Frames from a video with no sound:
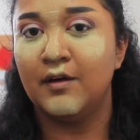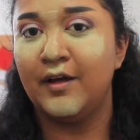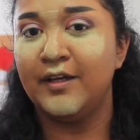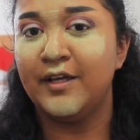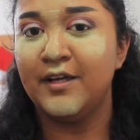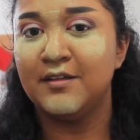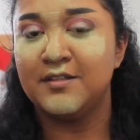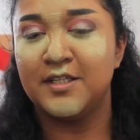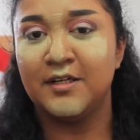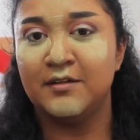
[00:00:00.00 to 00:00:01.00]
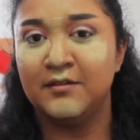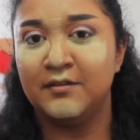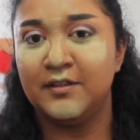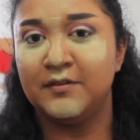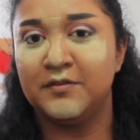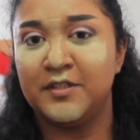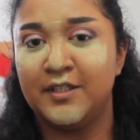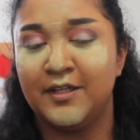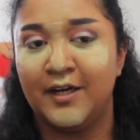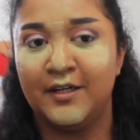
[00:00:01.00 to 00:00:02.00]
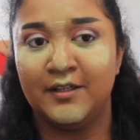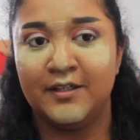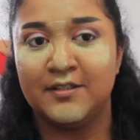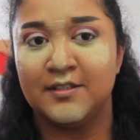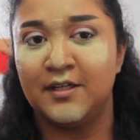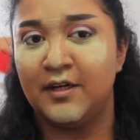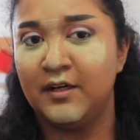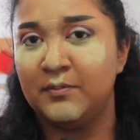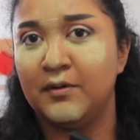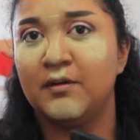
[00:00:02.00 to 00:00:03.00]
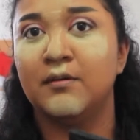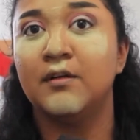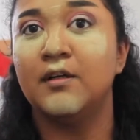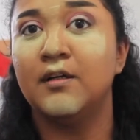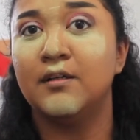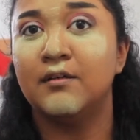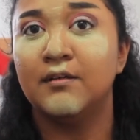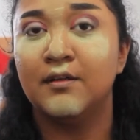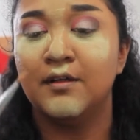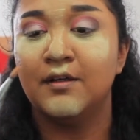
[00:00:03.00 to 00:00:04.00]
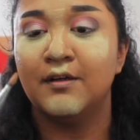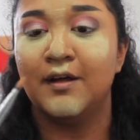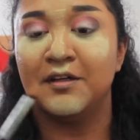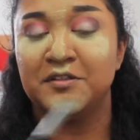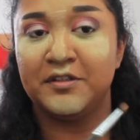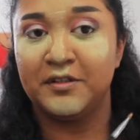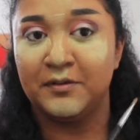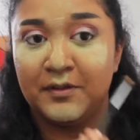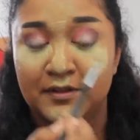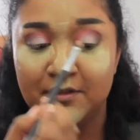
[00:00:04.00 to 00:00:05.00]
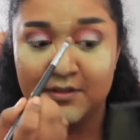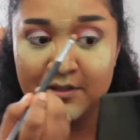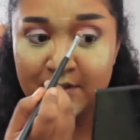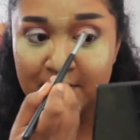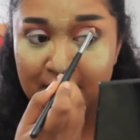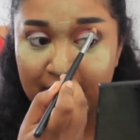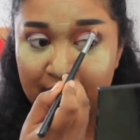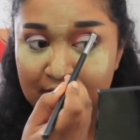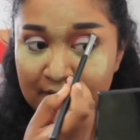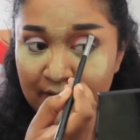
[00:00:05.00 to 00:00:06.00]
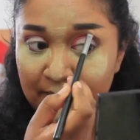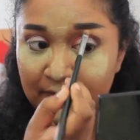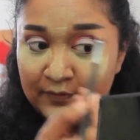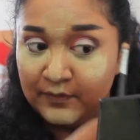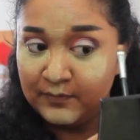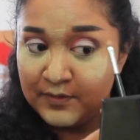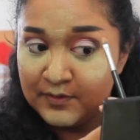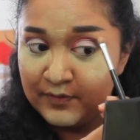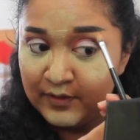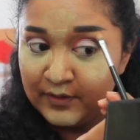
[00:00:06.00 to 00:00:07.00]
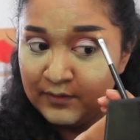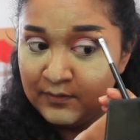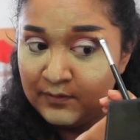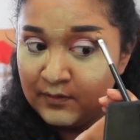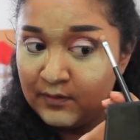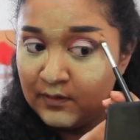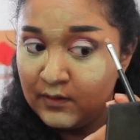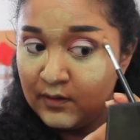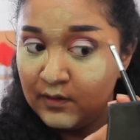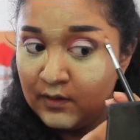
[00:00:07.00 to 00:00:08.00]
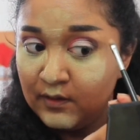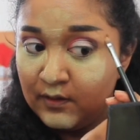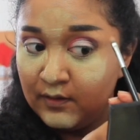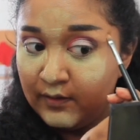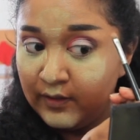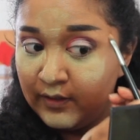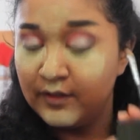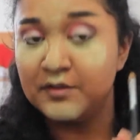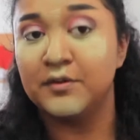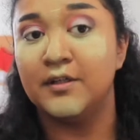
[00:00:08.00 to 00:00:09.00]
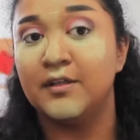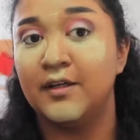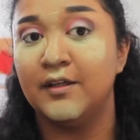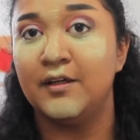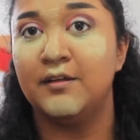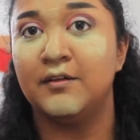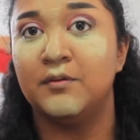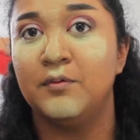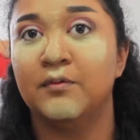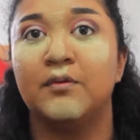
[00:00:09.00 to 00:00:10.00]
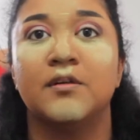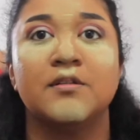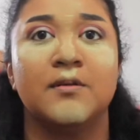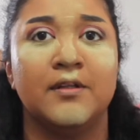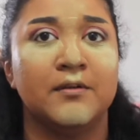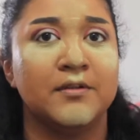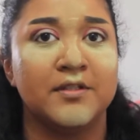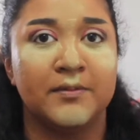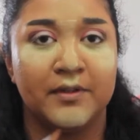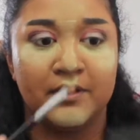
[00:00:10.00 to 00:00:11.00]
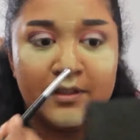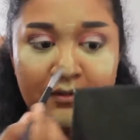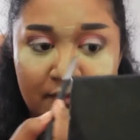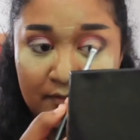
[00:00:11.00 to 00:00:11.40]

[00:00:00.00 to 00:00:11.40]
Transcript: I can't tell if she highlights the eyebrow or not. Actually, you know what? This is the second time I filmed this video and I tried to highlight and then it wouldn't work, so I think we're skipping that.